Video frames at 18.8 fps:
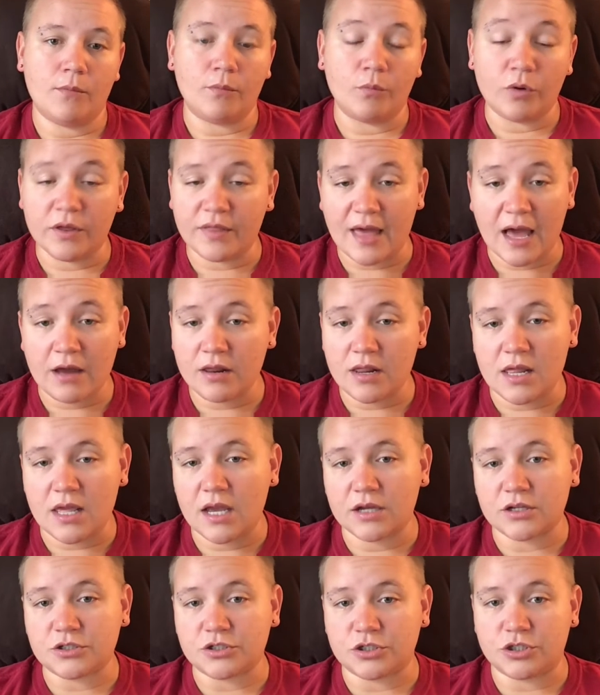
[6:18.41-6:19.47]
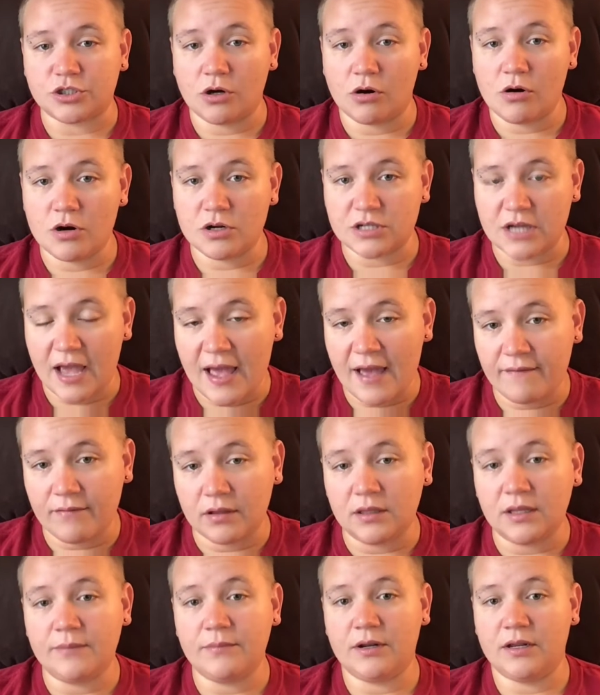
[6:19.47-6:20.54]
without any extra charge. I have
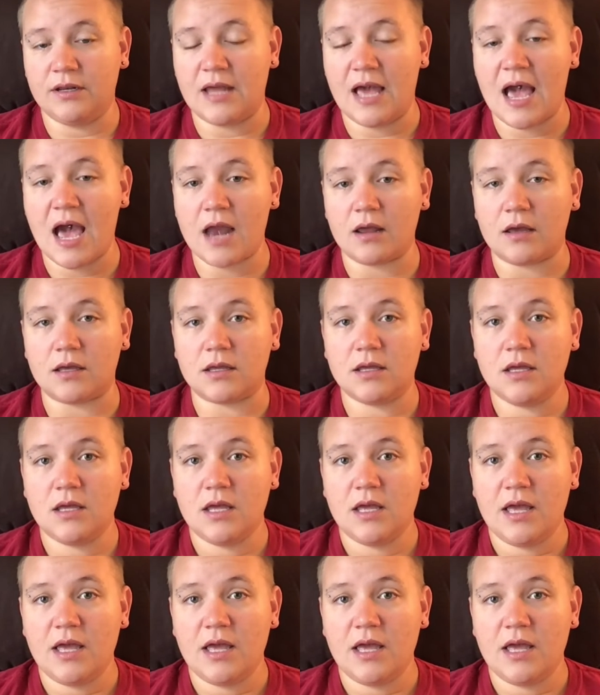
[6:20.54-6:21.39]
unlimited data,